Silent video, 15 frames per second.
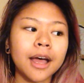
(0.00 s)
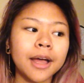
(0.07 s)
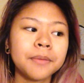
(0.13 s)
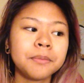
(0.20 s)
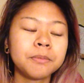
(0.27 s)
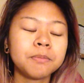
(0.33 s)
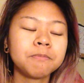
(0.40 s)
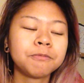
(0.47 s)

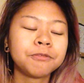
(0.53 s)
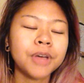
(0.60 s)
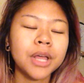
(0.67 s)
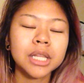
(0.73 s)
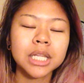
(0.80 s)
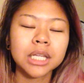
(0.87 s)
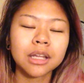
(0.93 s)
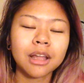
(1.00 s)
I
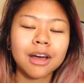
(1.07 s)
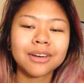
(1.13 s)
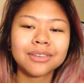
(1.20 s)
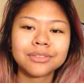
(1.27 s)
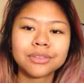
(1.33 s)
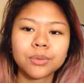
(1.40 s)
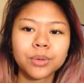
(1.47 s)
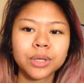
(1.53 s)
fell in
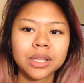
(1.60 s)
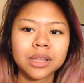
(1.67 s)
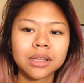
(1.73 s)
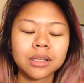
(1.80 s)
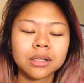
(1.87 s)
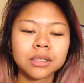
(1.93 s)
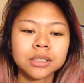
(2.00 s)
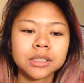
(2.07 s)
love with
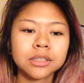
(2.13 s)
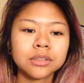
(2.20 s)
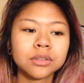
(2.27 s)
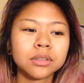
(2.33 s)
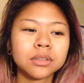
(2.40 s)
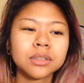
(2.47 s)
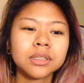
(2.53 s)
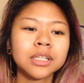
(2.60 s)

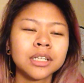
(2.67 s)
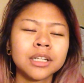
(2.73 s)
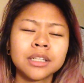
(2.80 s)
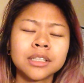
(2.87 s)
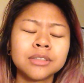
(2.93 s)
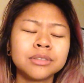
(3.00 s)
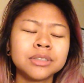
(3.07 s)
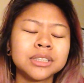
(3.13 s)
Illegal.
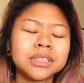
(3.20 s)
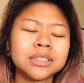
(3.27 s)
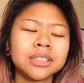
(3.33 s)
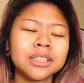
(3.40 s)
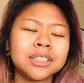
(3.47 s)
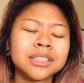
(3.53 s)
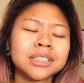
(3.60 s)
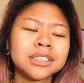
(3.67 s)
It was
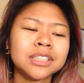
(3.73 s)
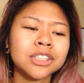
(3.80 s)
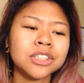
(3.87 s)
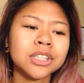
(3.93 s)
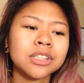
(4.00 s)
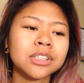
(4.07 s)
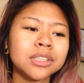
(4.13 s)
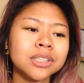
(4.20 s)
it's
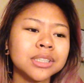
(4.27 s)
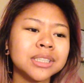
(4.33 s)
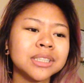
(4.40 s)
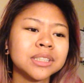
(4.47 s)
such a good